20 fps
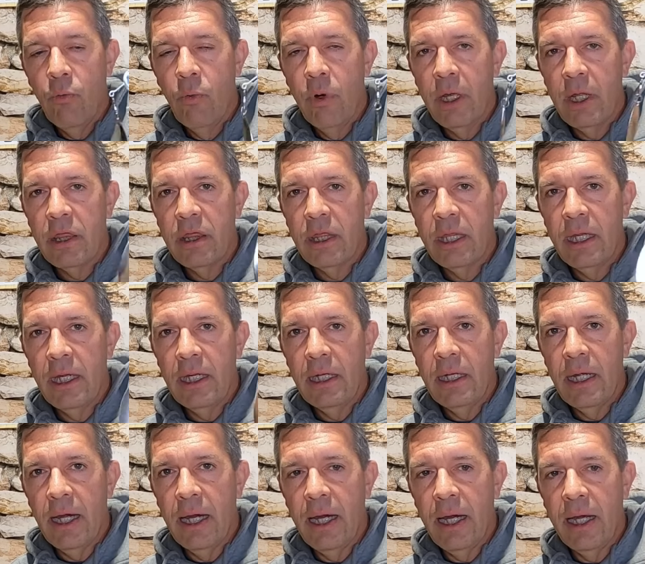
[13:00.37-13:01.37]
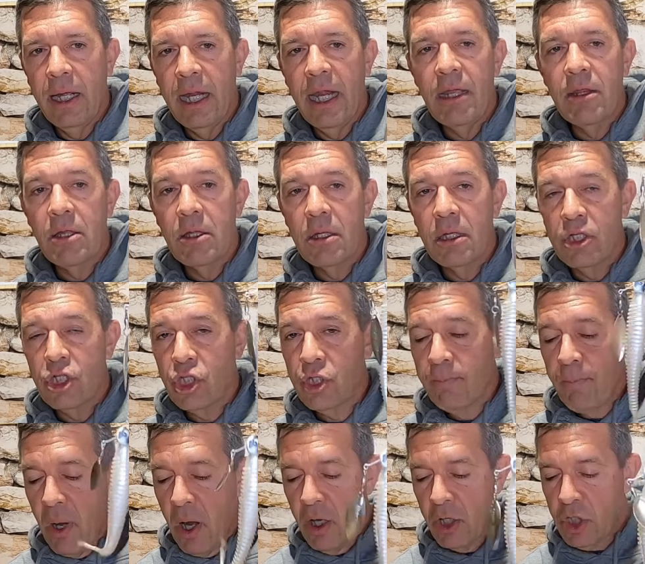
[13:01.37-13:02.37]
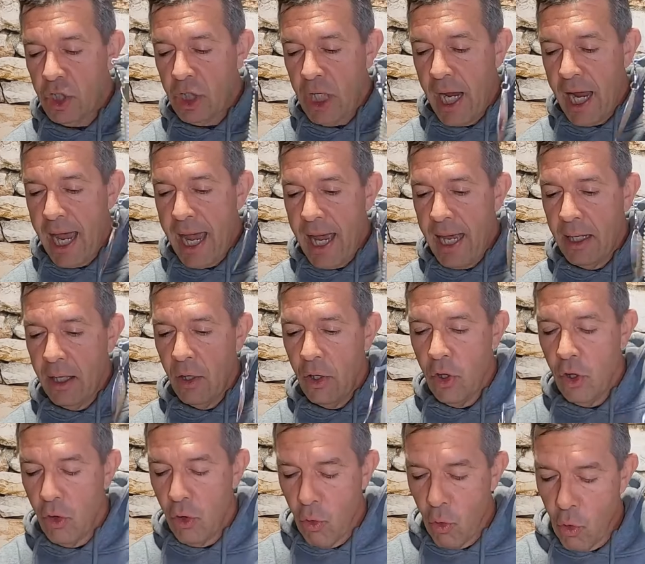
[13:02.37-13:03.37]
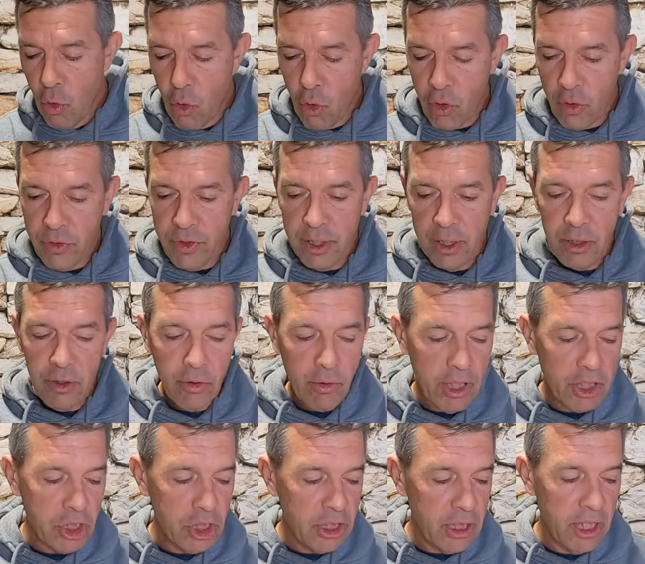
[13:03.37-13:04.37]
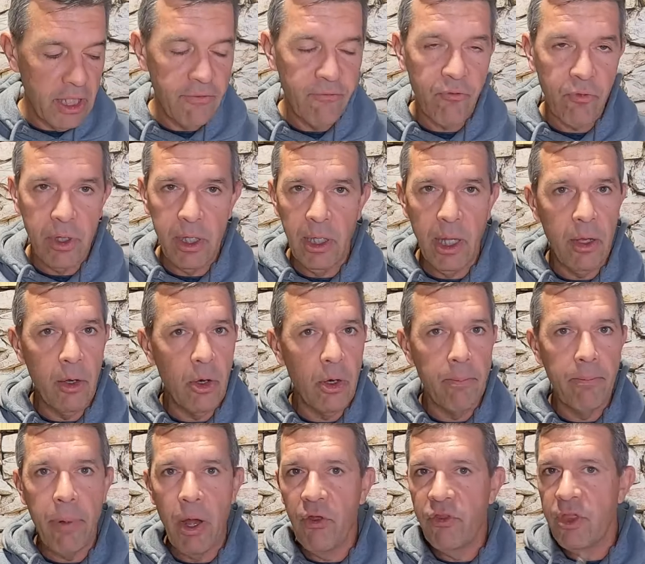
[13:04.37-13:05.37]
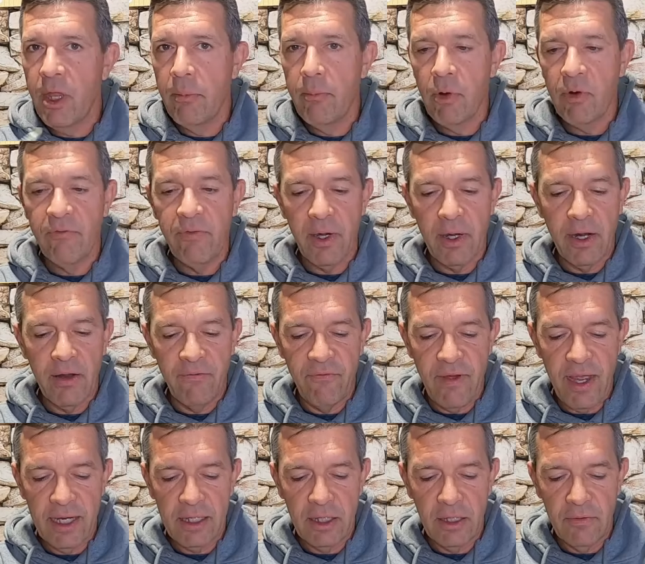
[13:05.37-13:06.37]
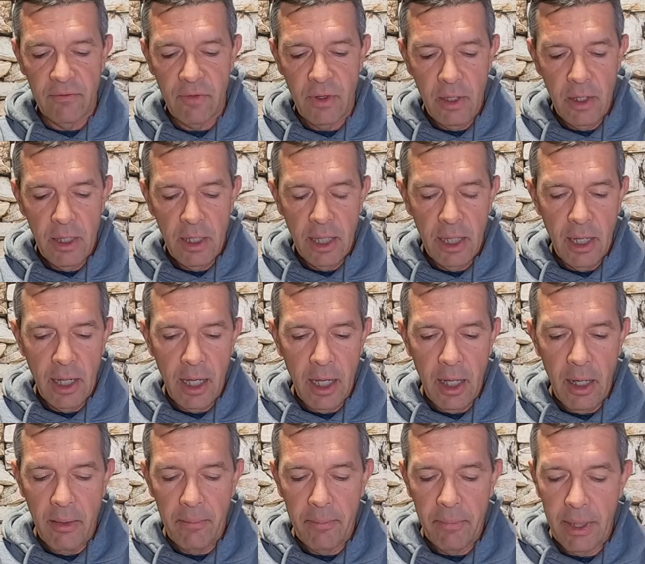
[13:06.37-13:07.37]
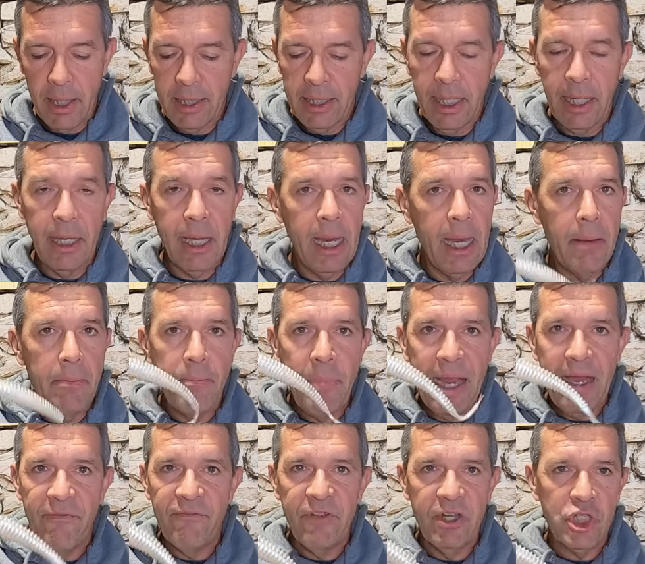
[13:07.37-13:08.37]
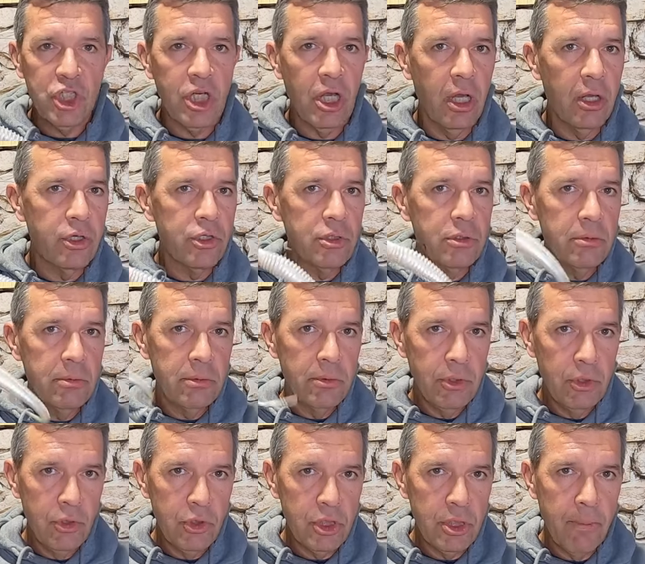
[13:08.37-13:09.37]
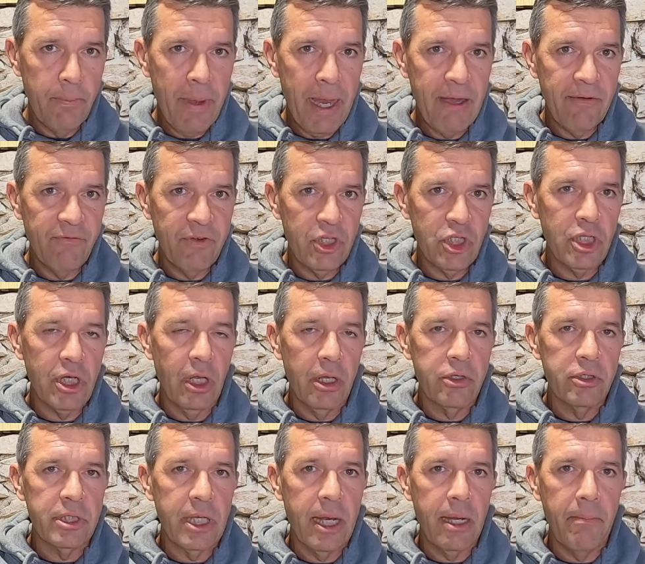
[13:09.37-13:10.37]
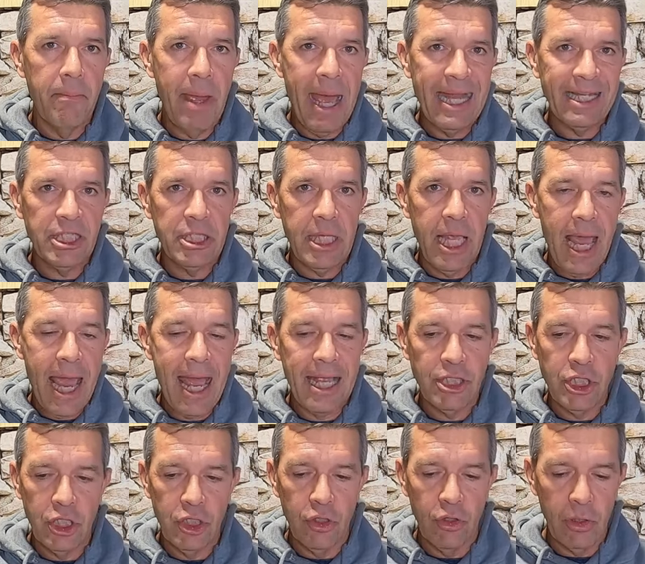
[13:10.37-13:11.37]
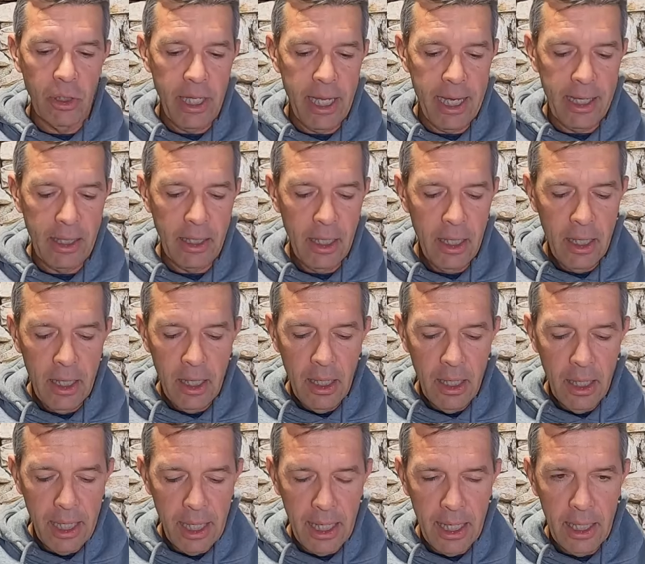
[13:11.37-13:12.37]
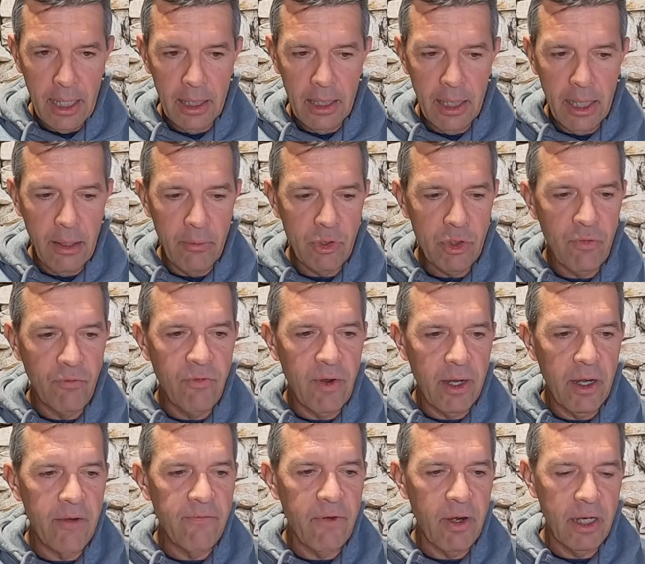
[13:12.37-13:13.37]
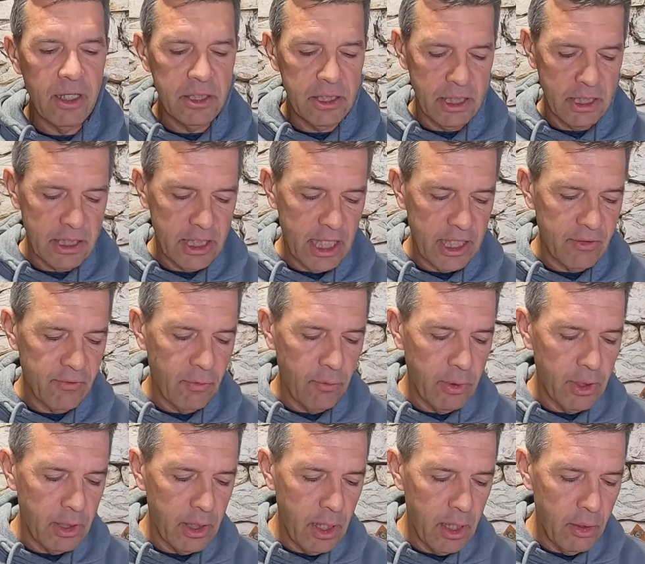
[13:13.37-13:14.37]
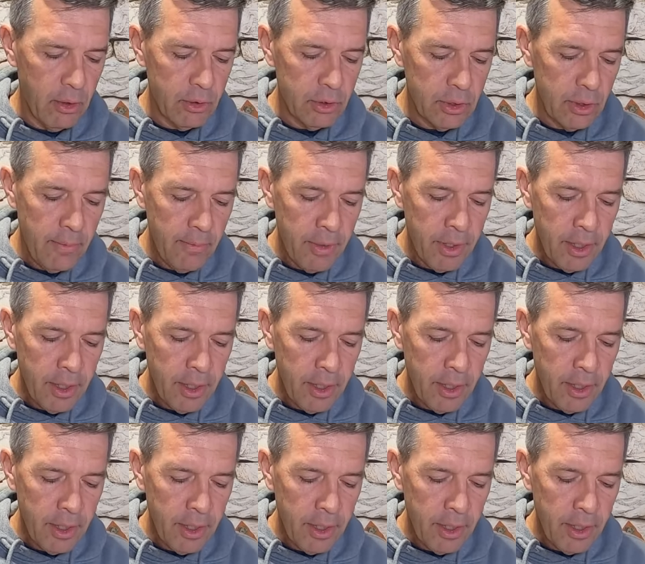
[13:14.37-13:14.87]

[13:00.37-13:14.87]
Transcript: with the either the Spunk Shad or the Crush City Freeloader. Both of them were very effective. Again, in bait fish colors, use the bait fish colors that match the hatch in your lake, and I was very, very successful with those.